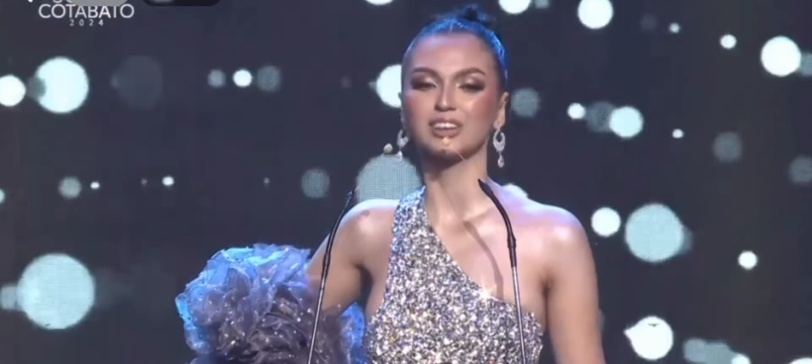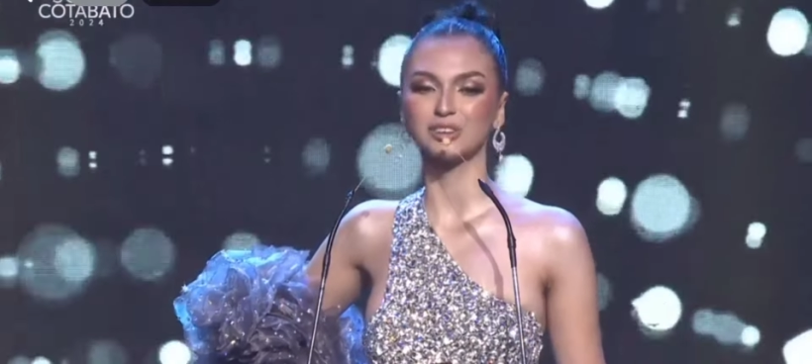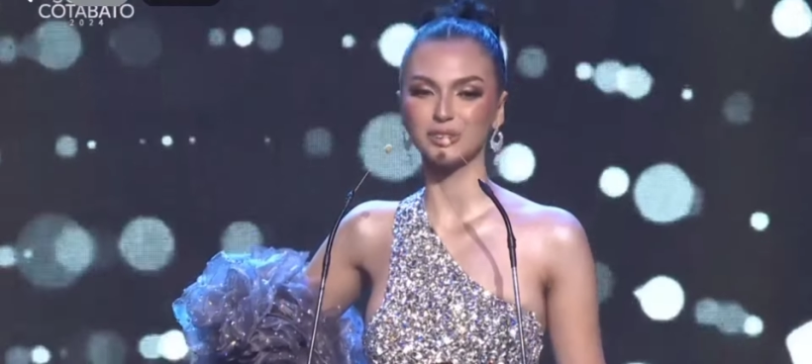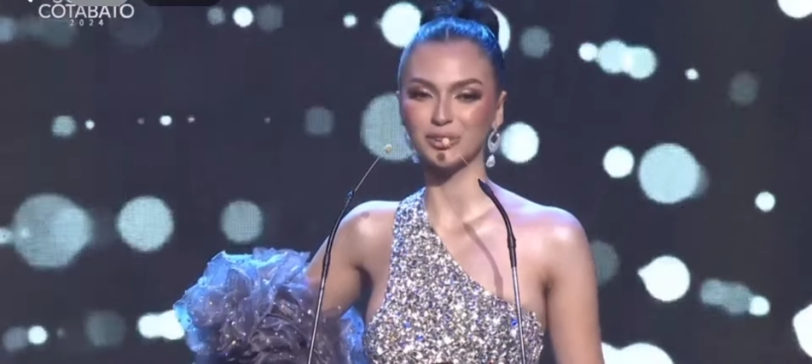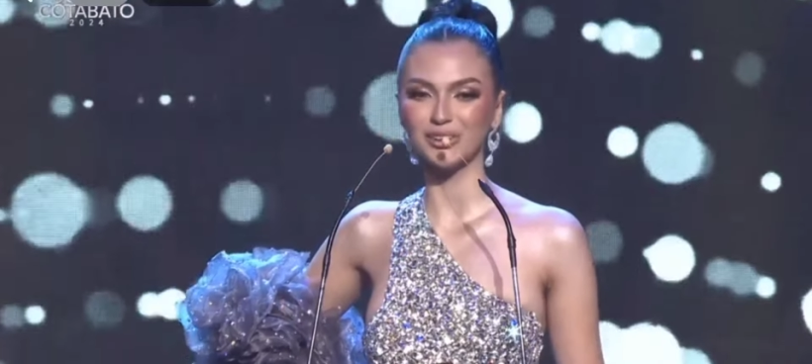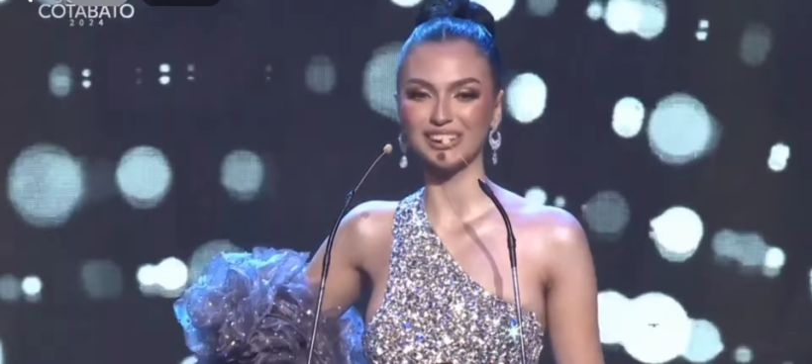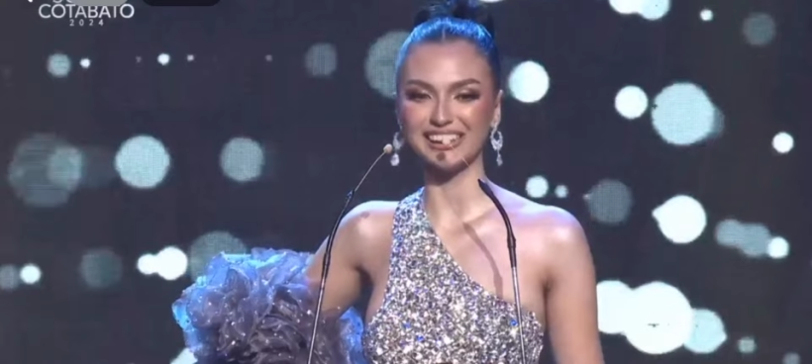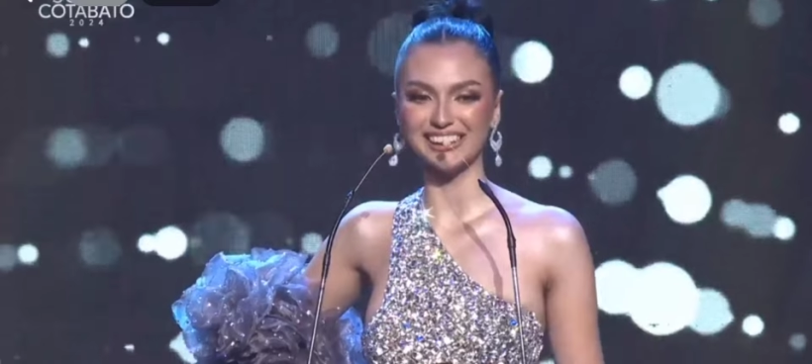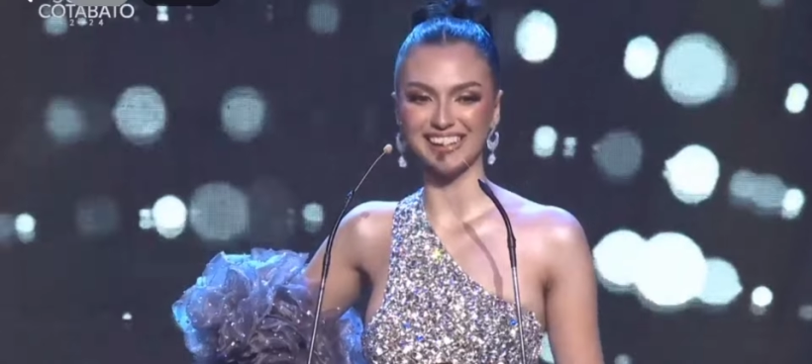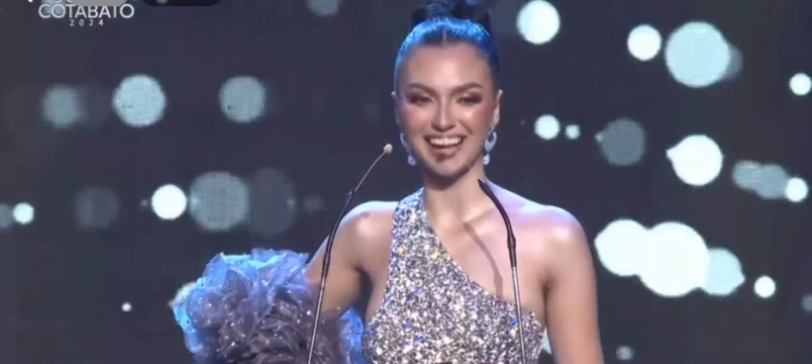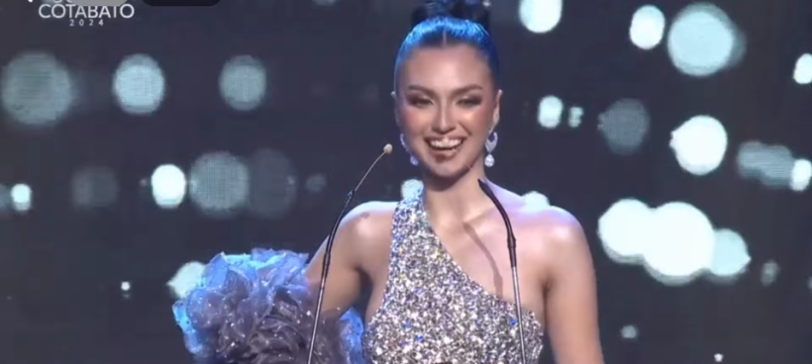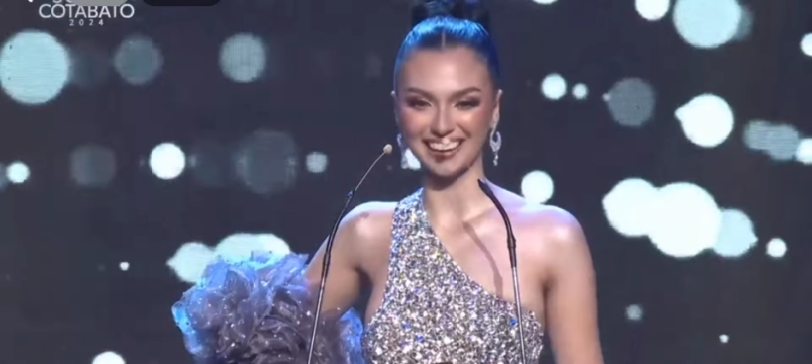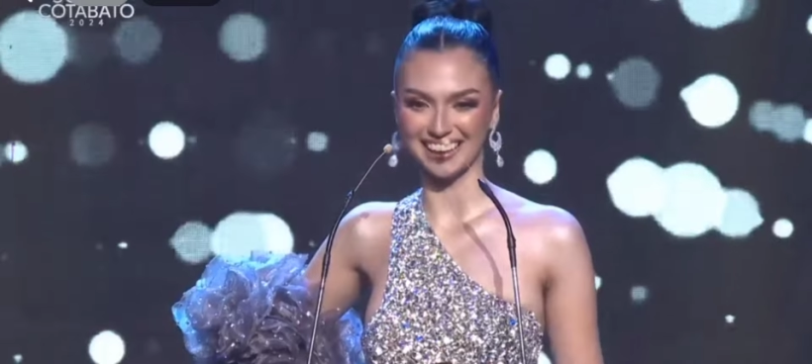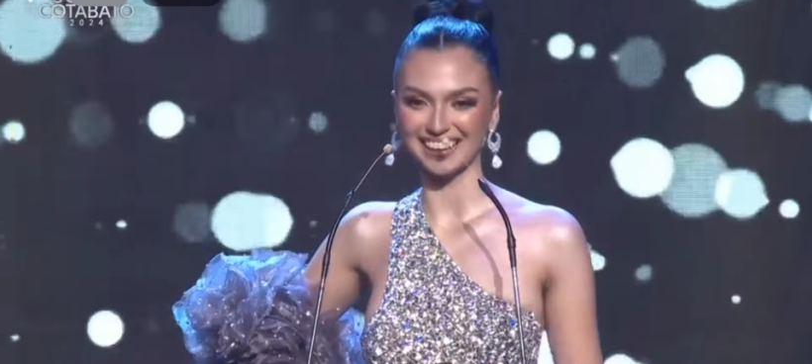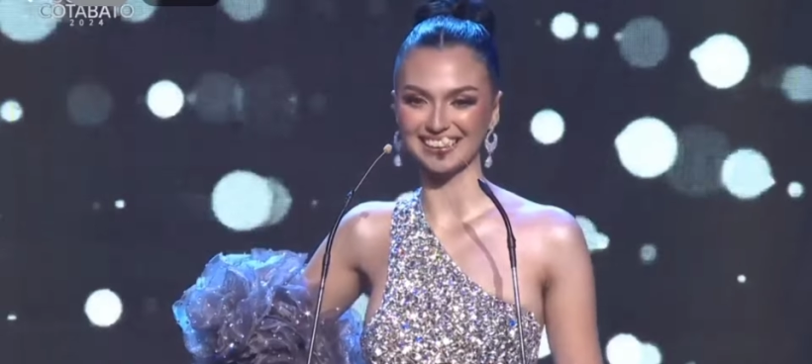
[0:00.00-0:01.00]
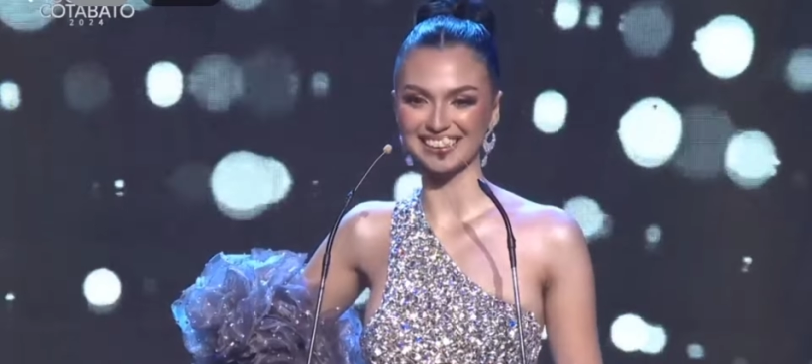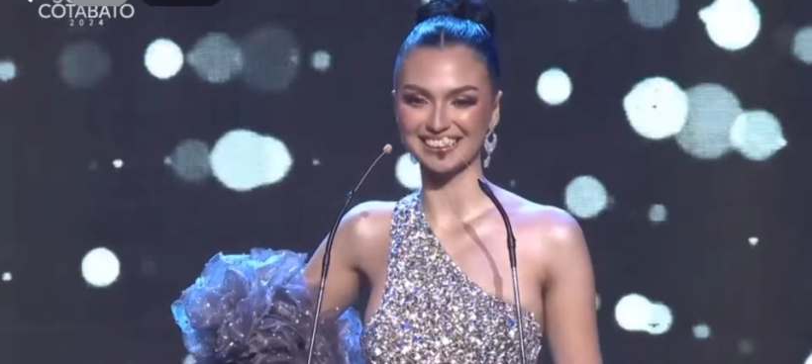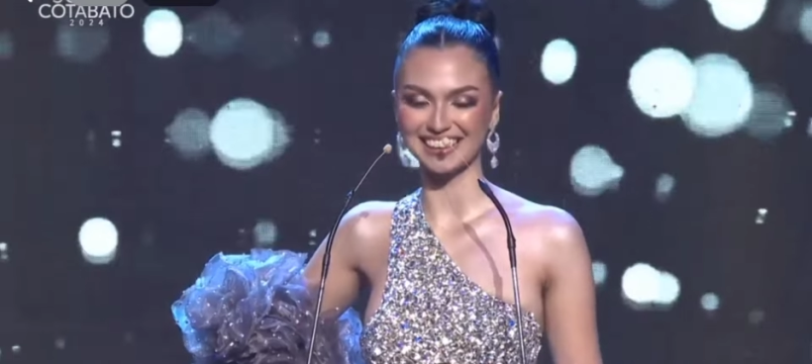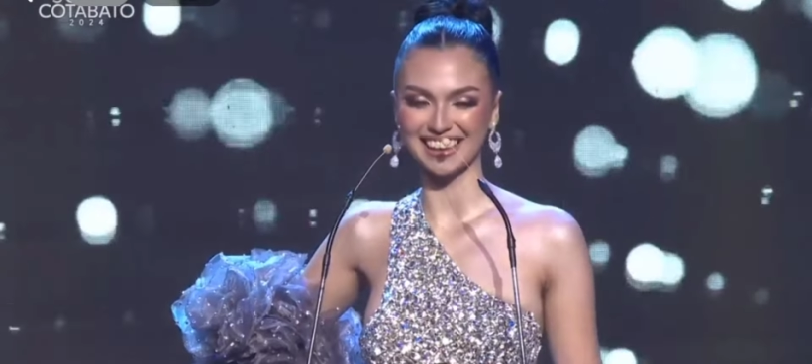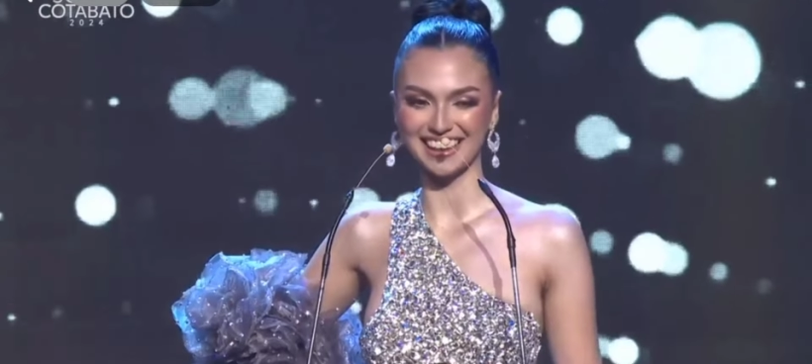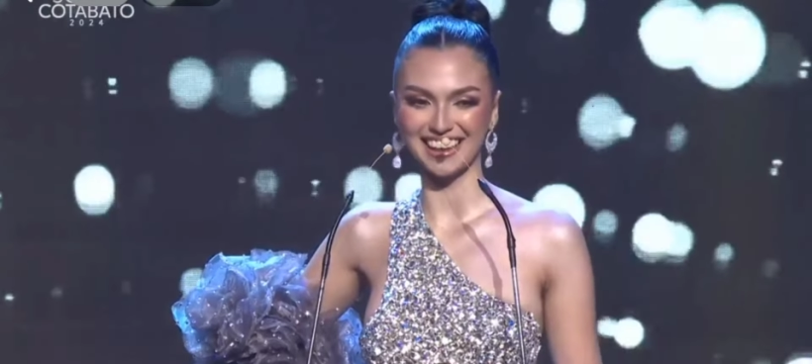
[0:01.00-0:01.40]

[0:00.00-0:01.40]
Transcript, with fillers: truly angat sa